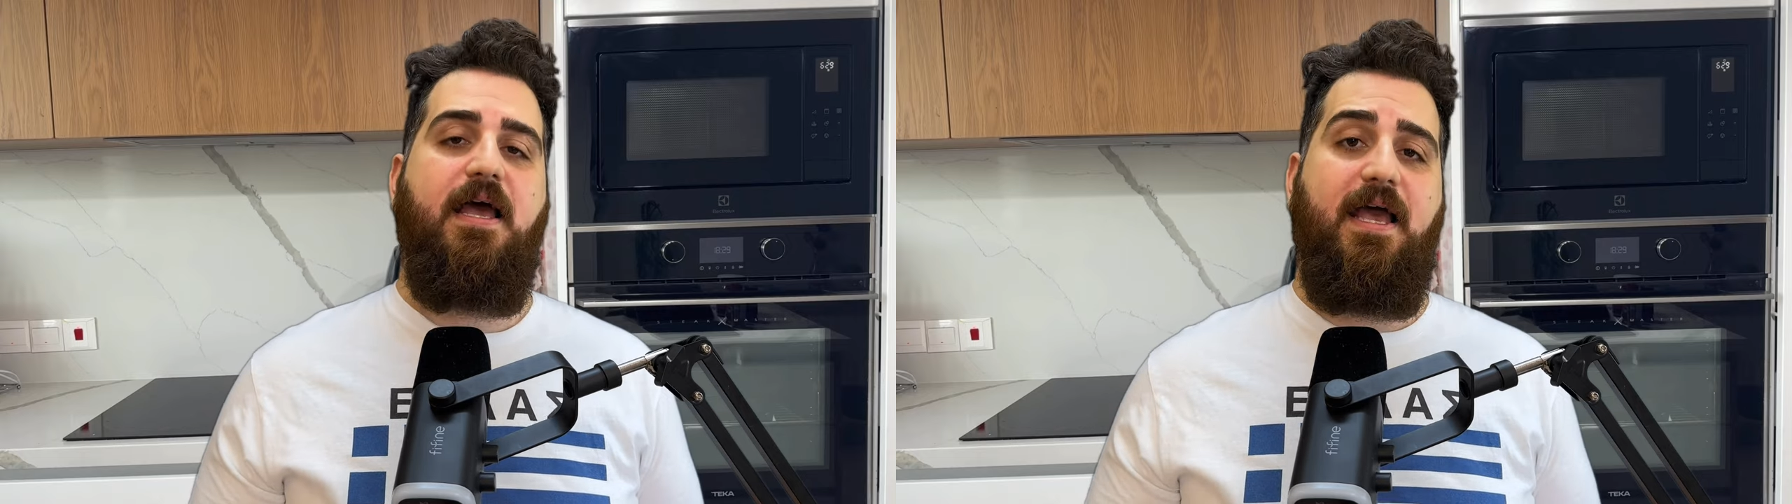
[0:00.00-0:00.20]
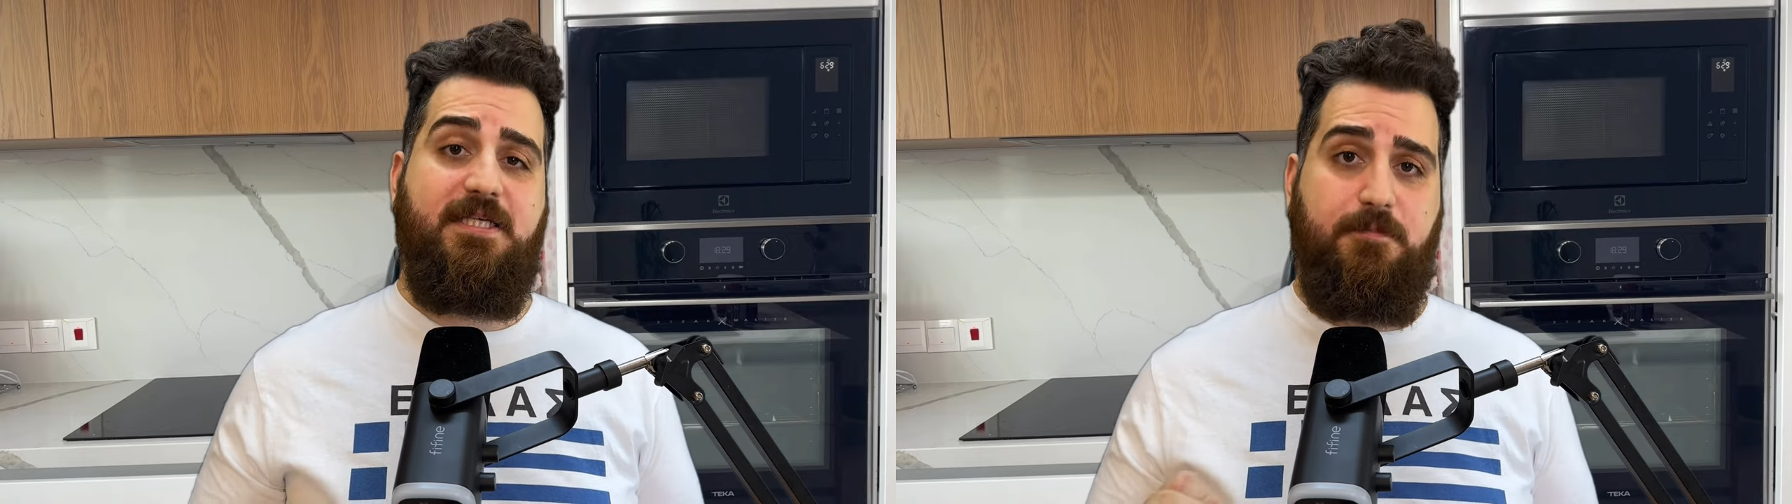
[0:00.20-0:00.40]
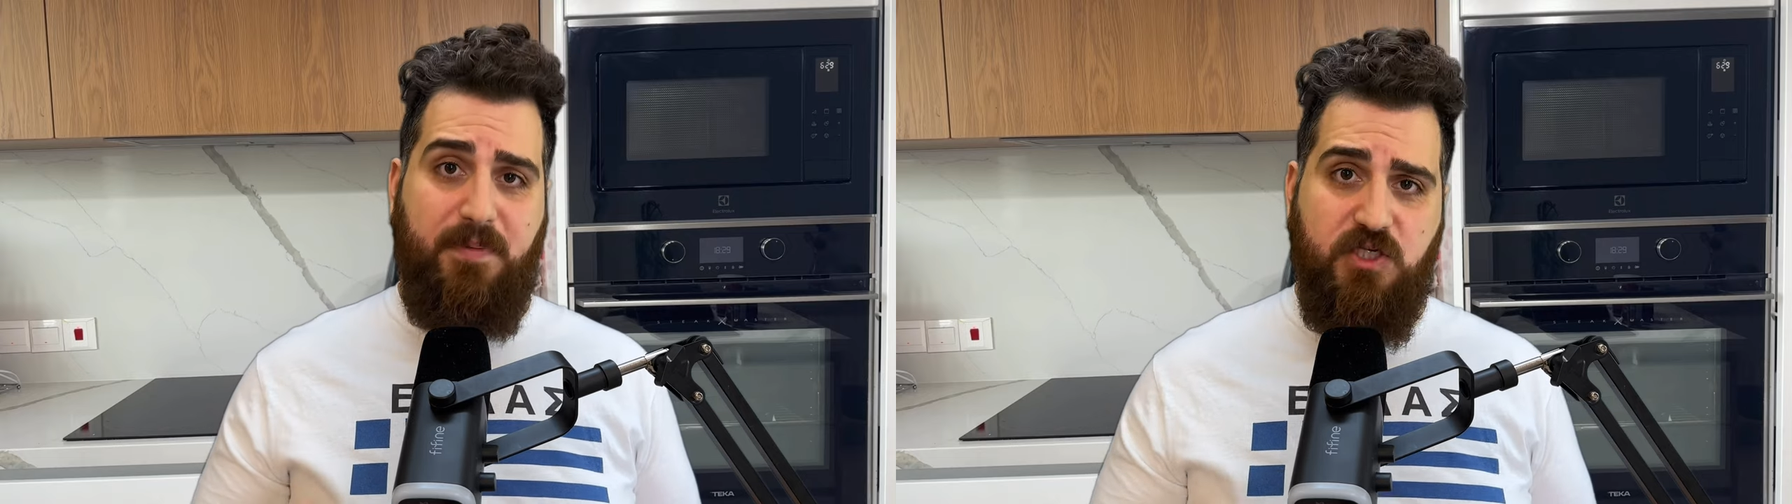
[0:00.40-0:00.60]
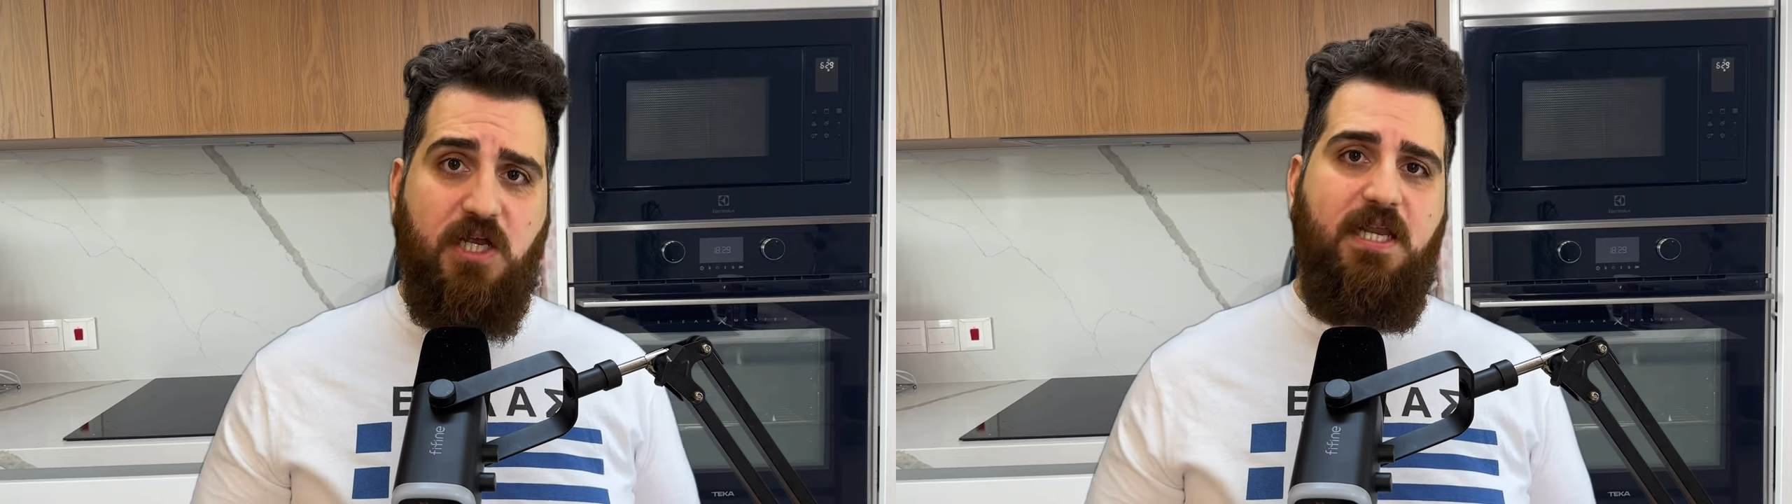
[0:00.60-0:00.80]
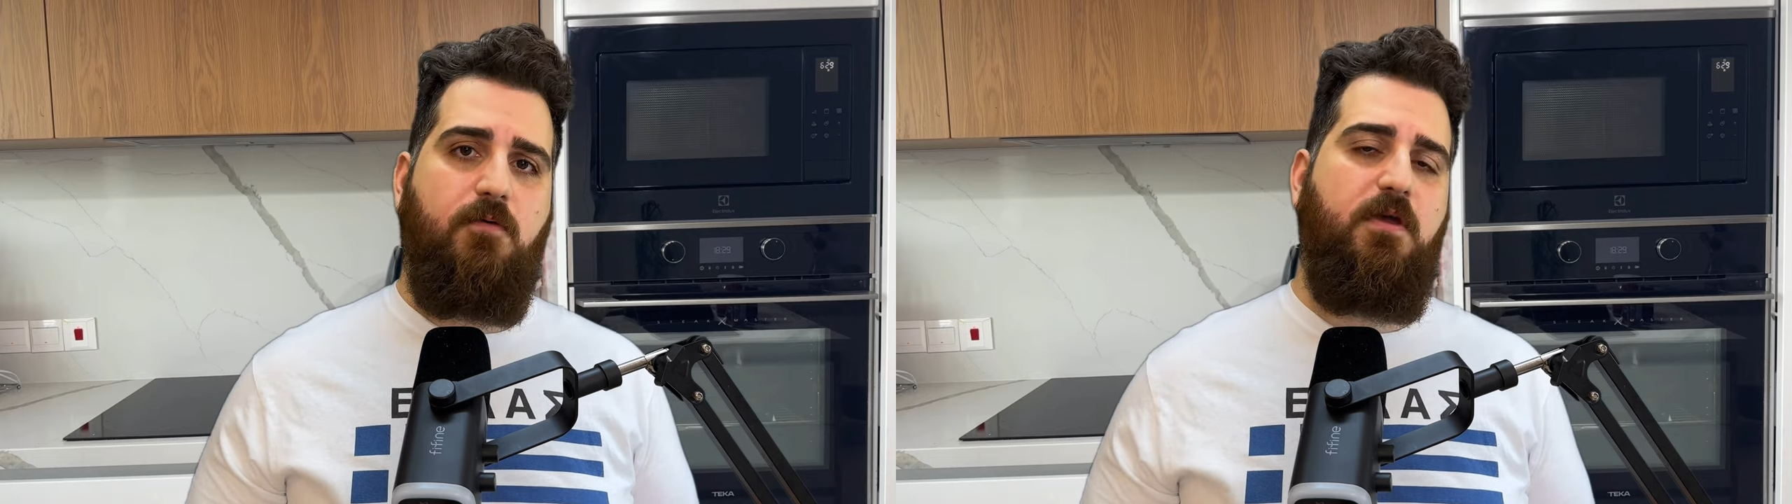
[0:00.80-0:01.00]

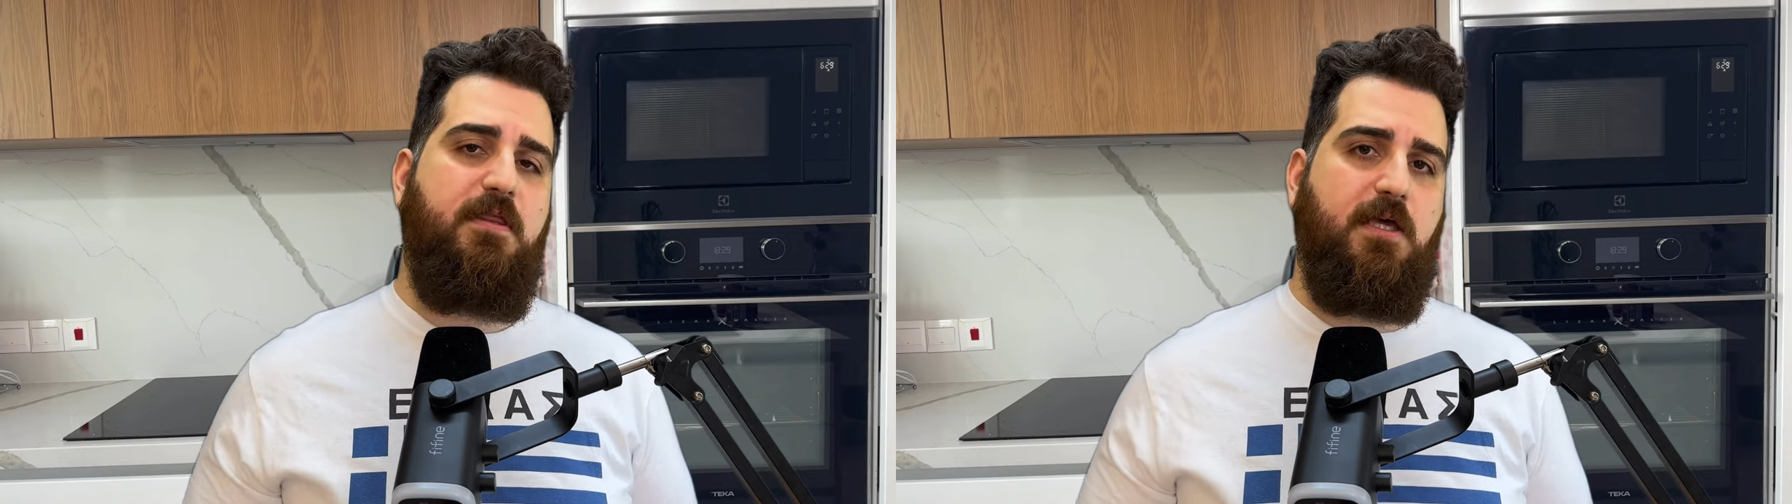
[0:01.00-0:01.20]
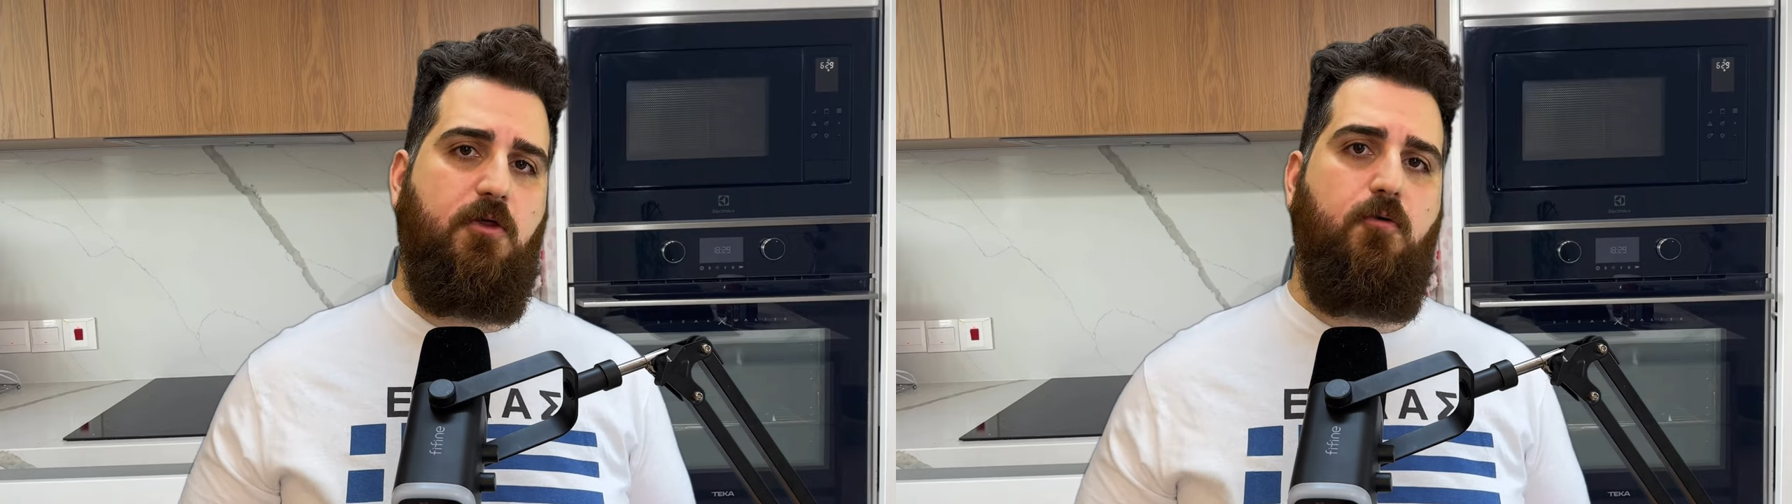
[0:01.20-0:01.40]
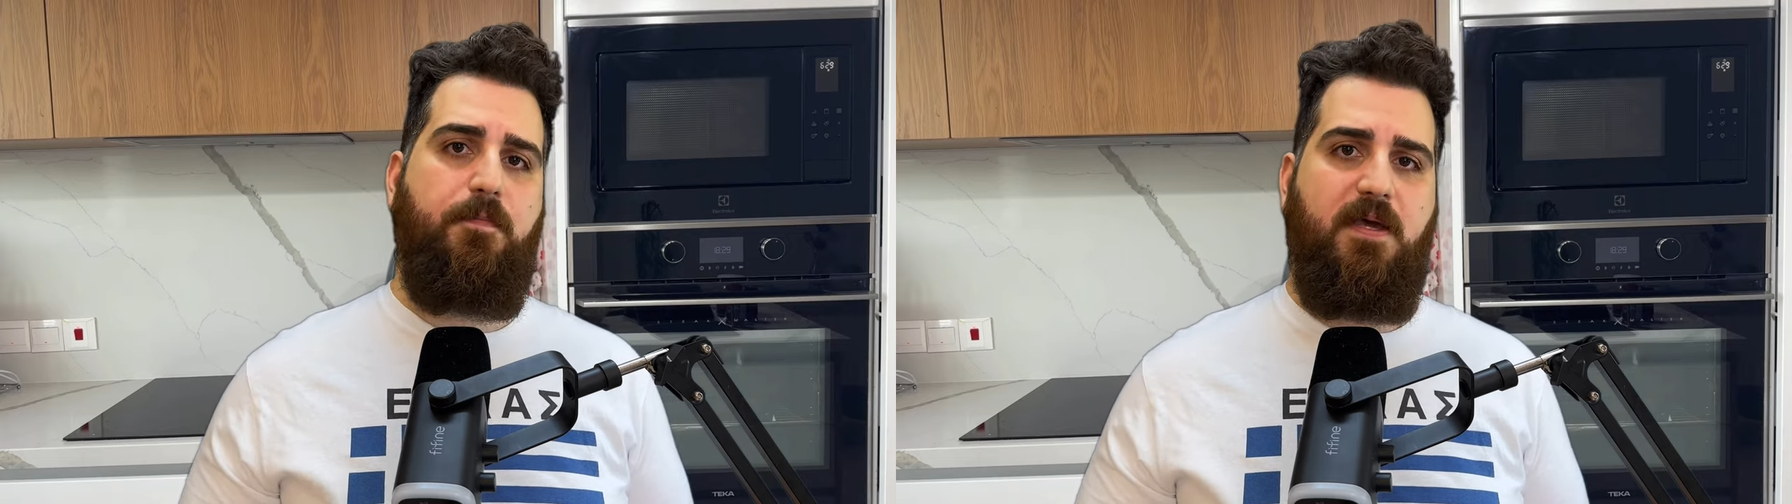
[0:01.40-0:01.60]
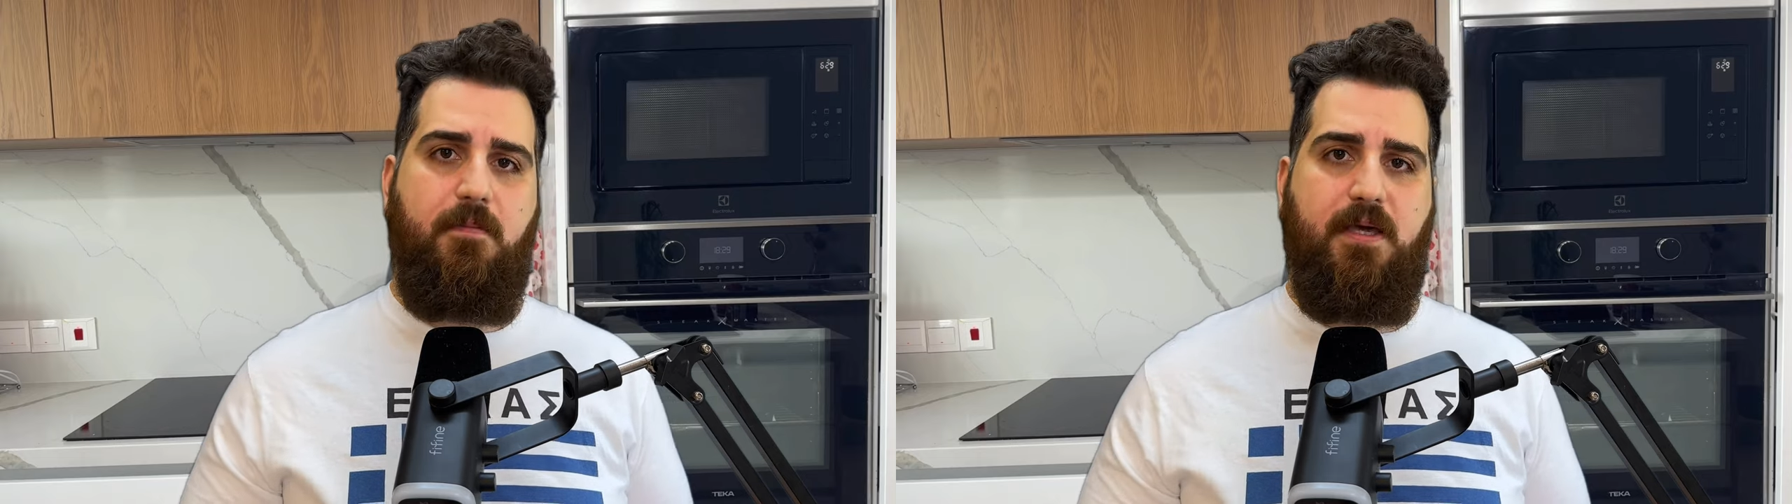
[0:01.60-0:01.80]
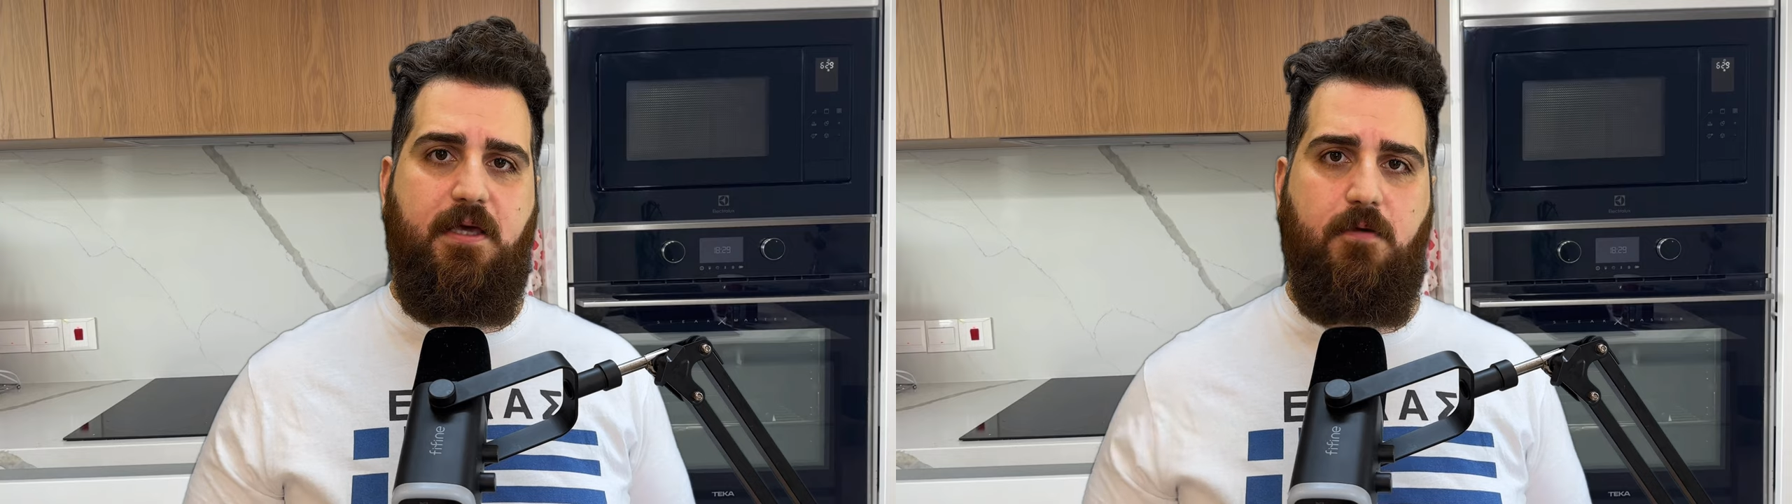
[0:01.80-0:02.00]
especially with the QP
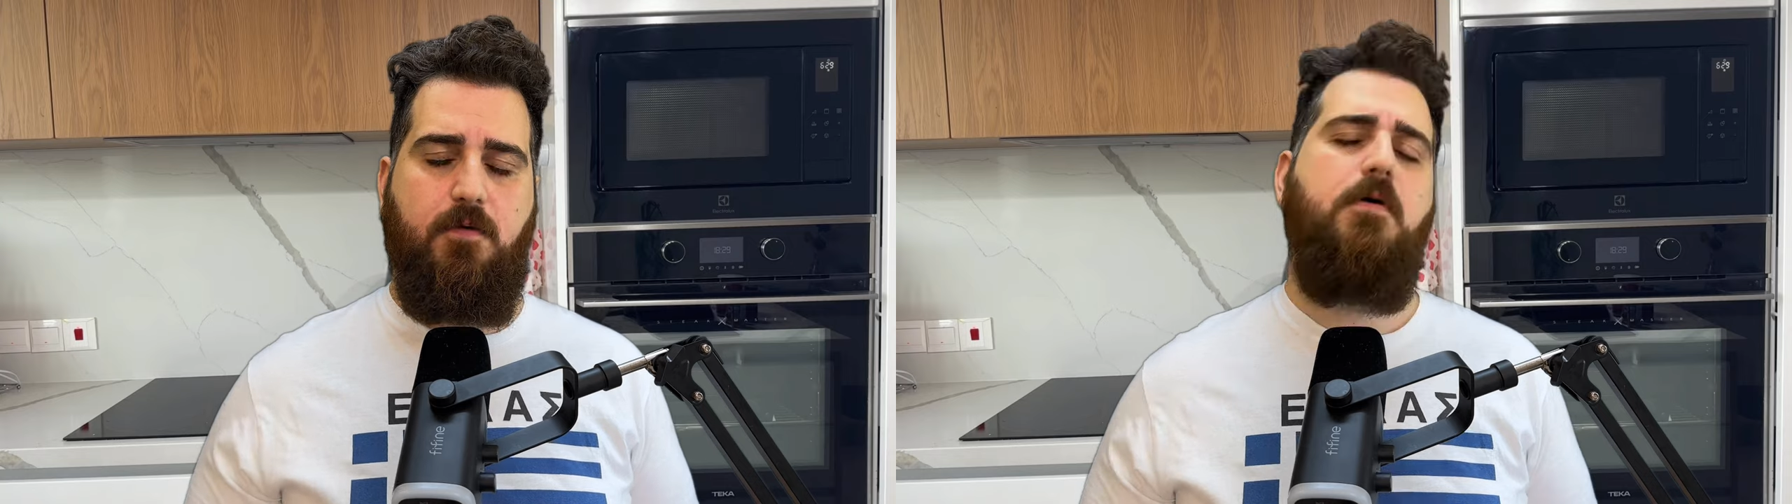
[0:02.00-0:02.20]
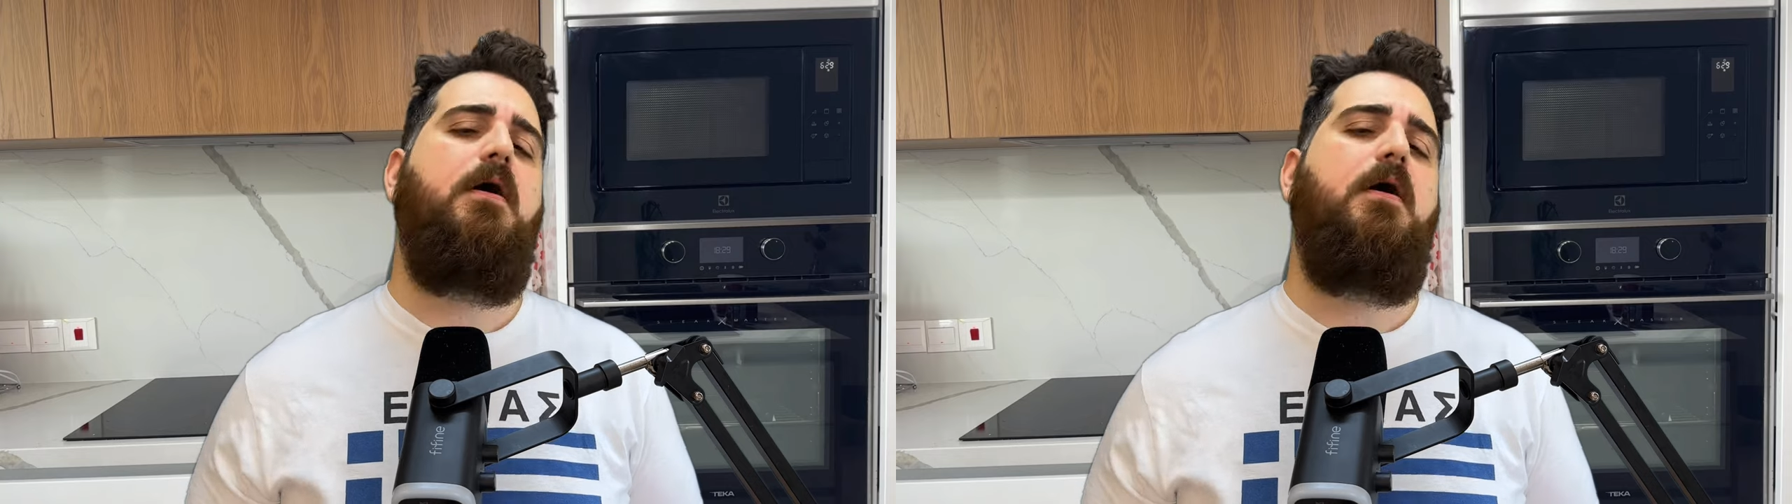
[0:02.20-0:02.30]
mayo.